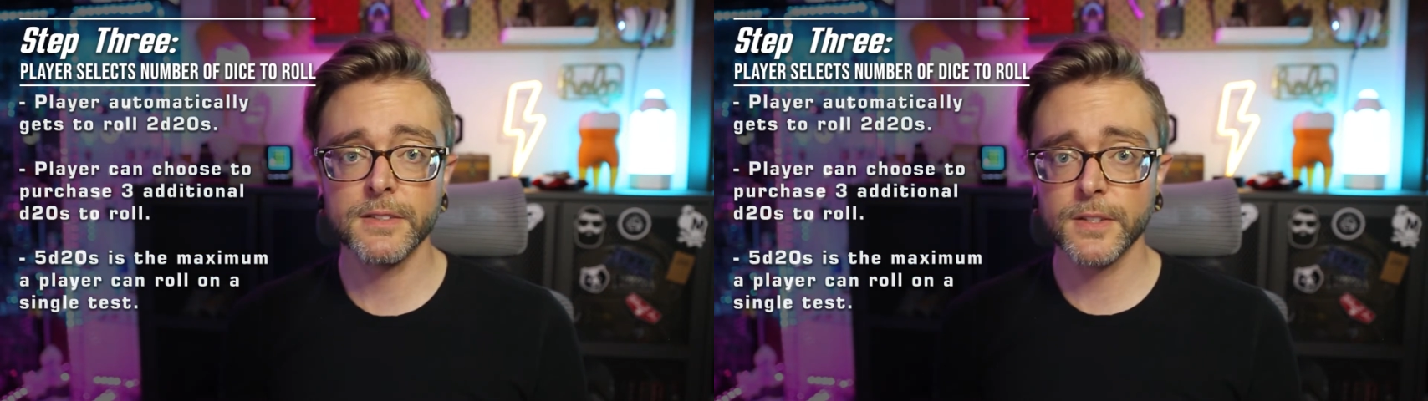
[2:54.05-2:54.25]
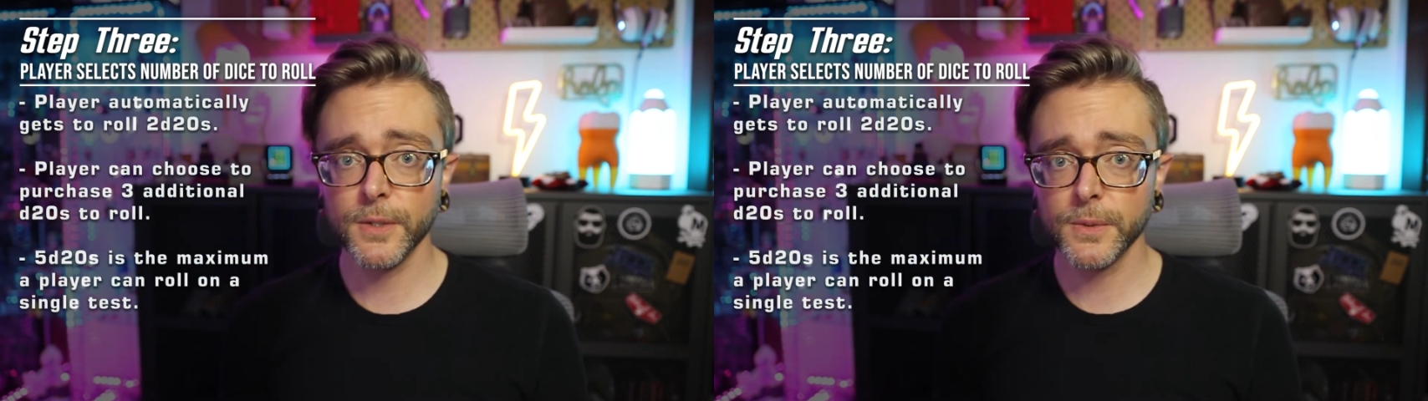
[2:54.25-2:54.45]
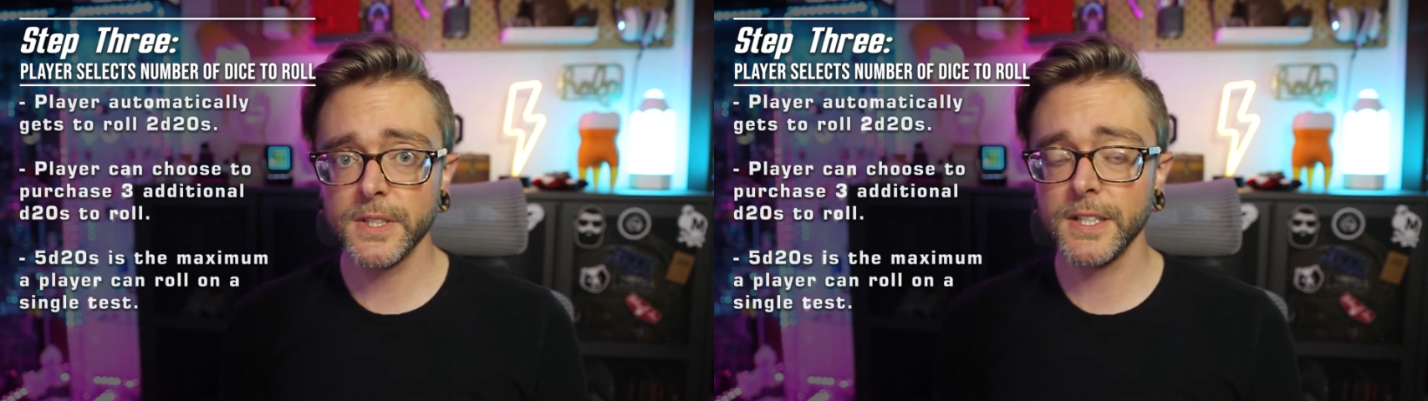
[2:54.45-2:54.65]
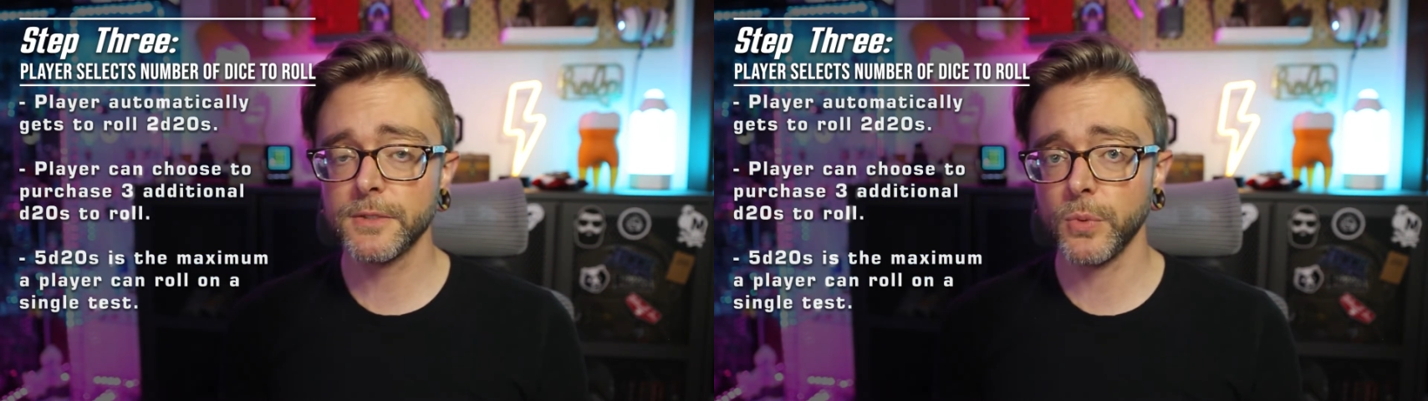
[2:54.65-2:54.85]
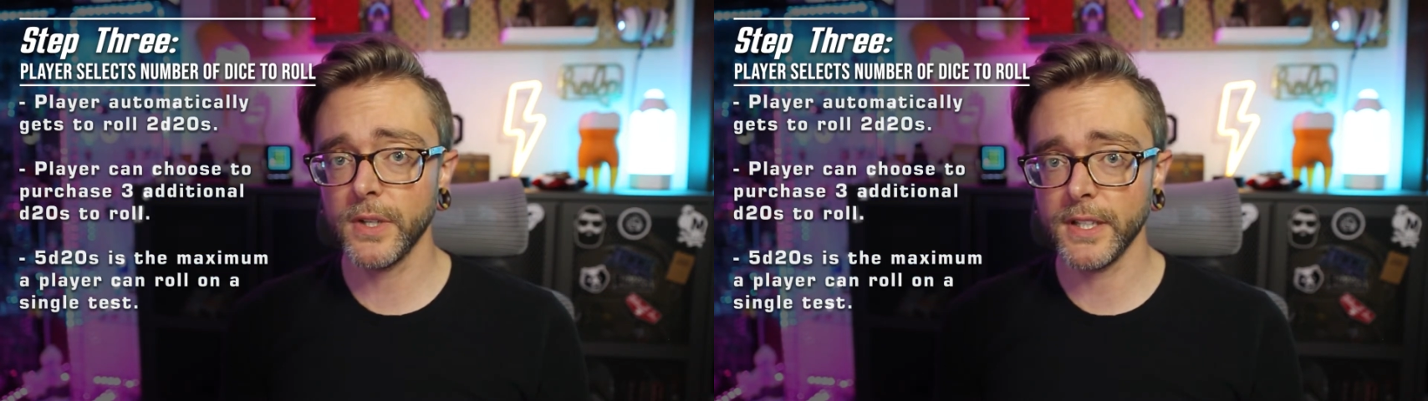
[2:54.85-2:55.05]
2
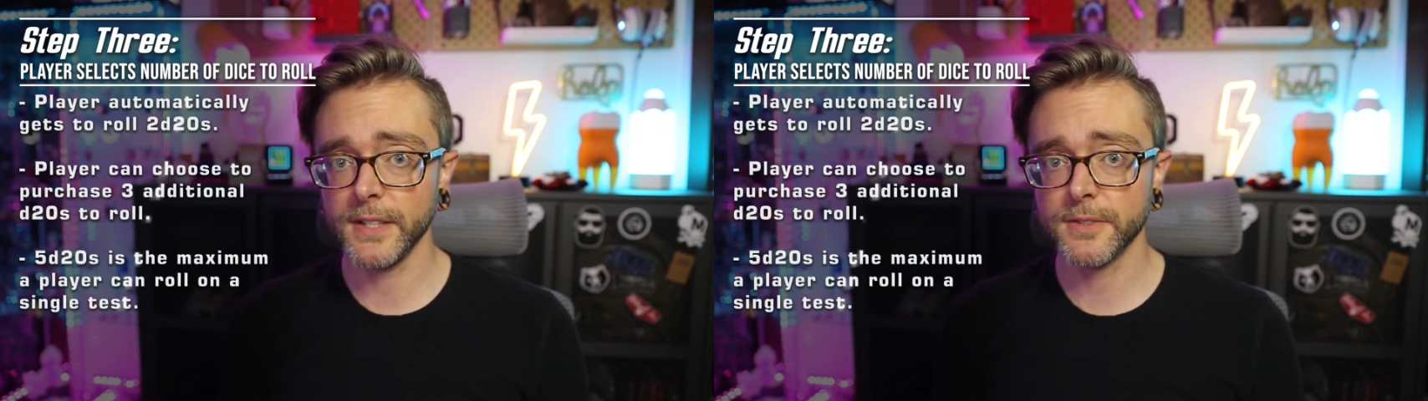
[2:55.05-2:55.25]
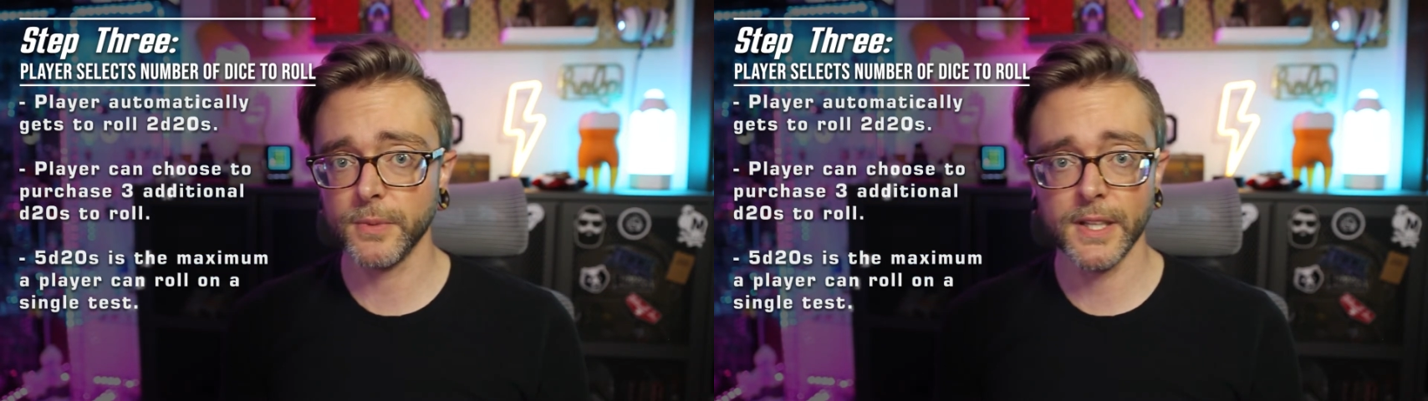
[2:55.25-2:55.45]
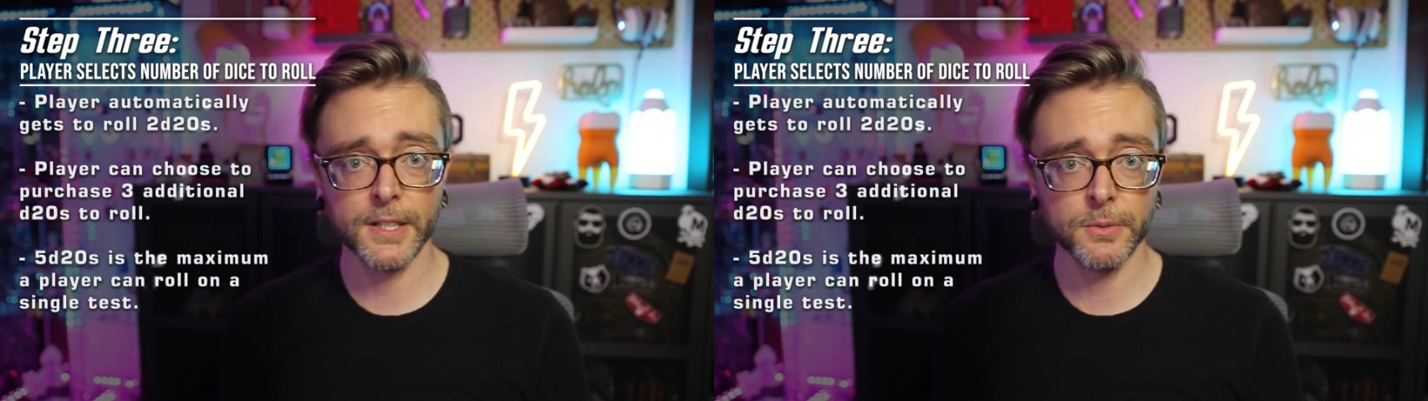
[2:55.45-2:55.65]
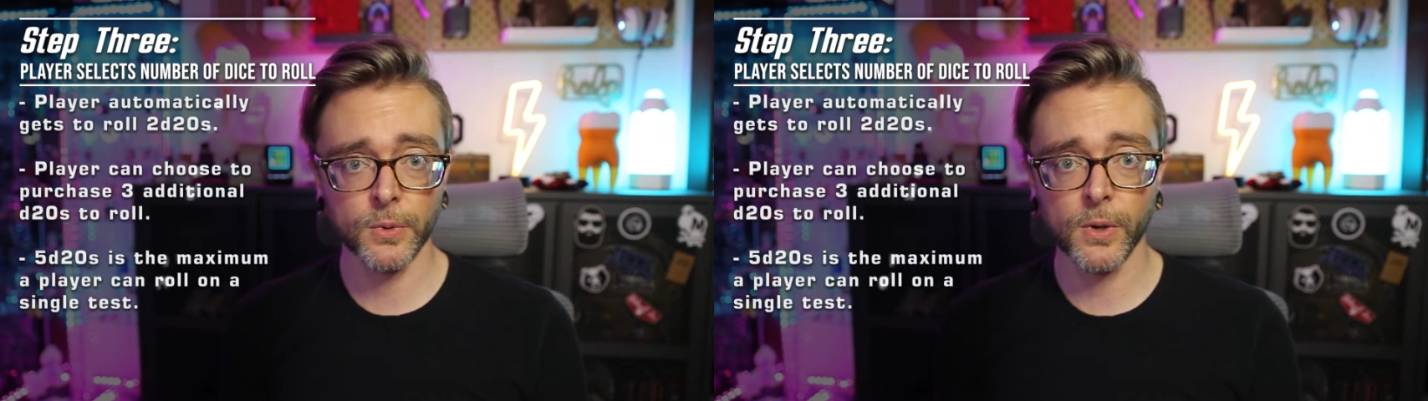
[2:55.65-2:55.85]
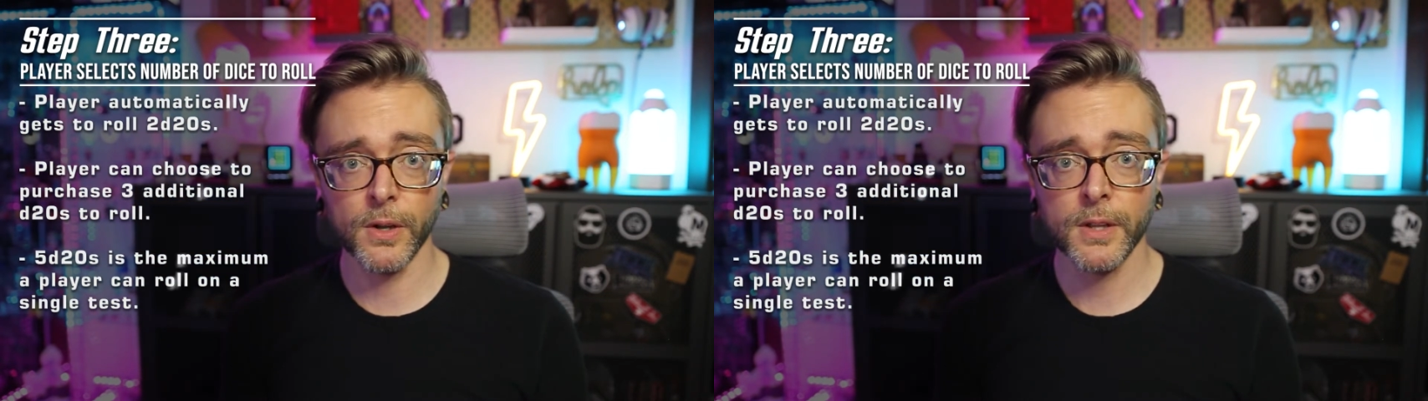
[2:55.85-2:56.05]
d20s with any
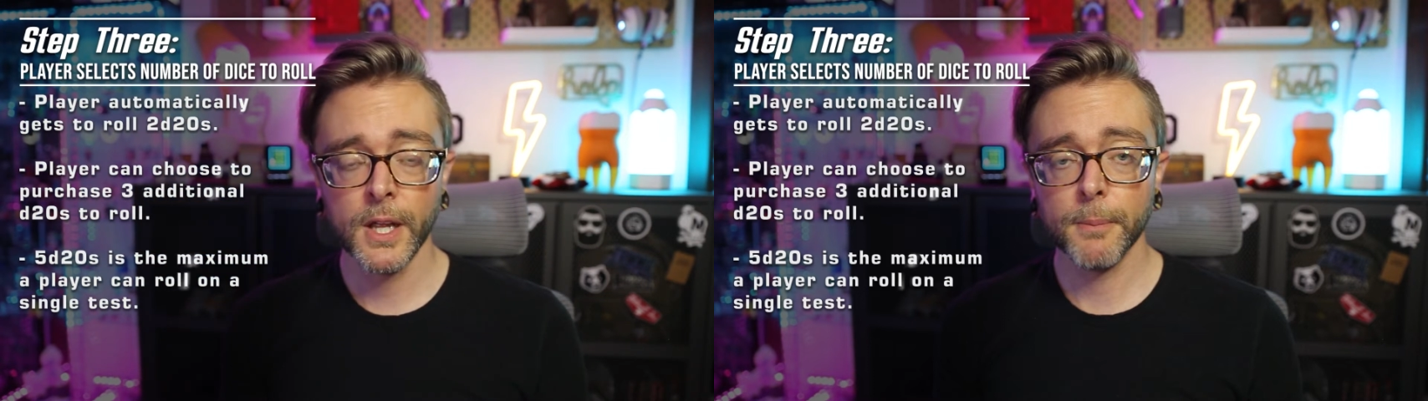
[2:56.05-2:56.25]
roll,